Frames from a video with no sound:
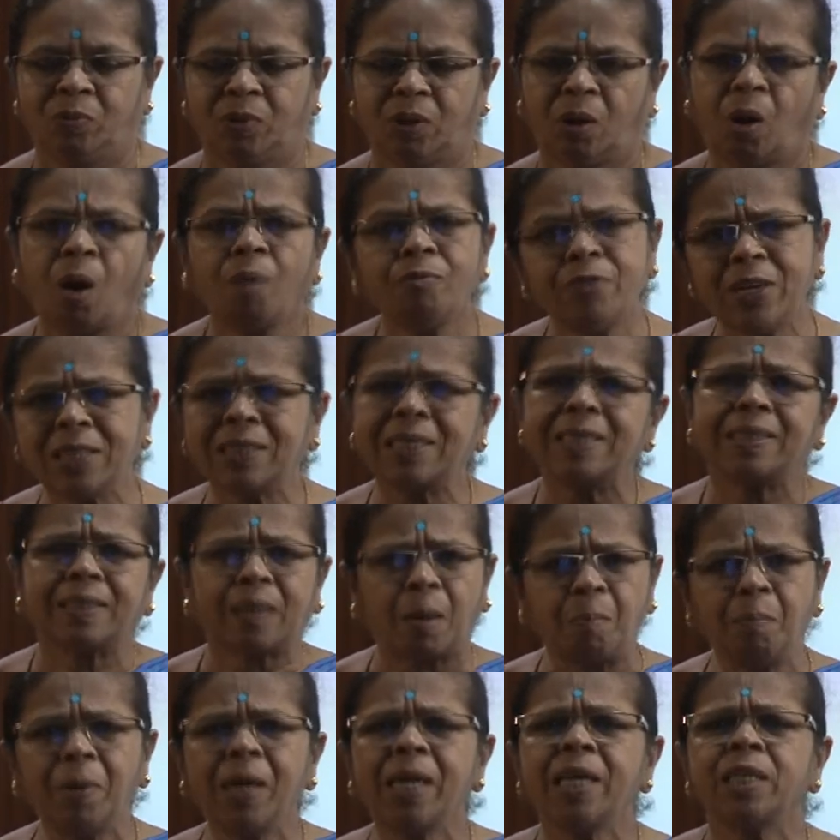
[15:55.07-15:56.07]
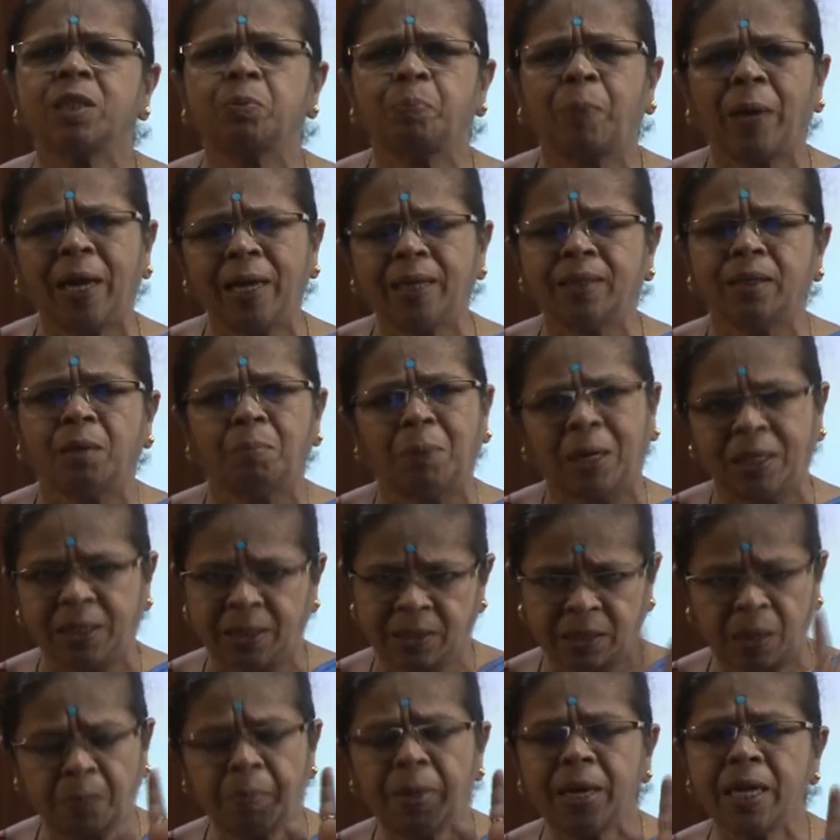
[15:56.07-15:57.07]
Obviously, somebody is paying the money,
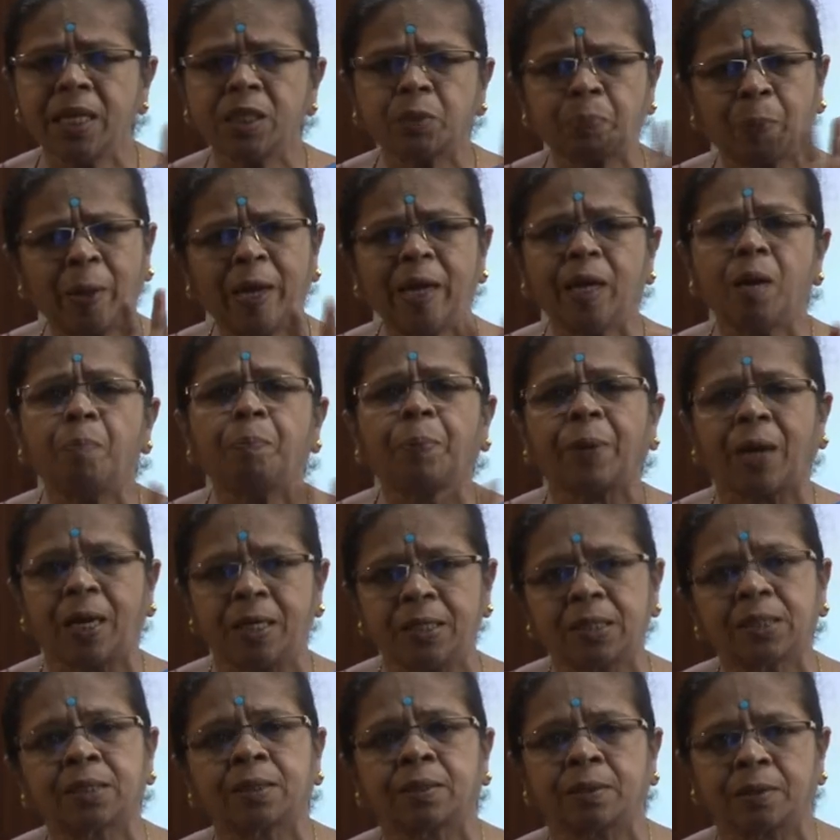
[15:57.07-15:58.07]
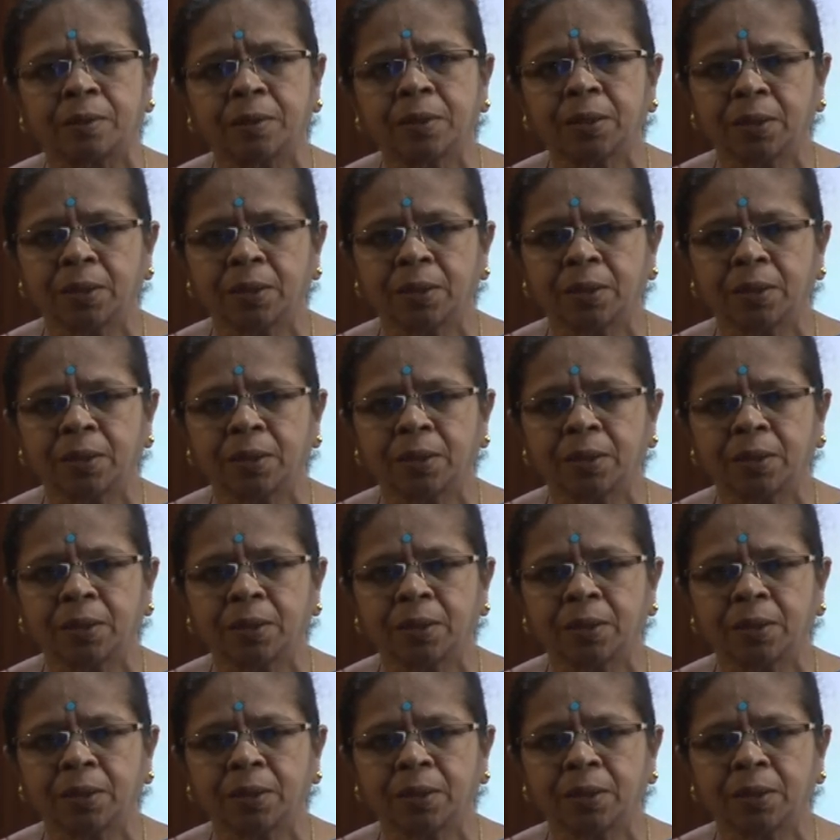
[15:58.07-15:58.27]
somebody is paying a price.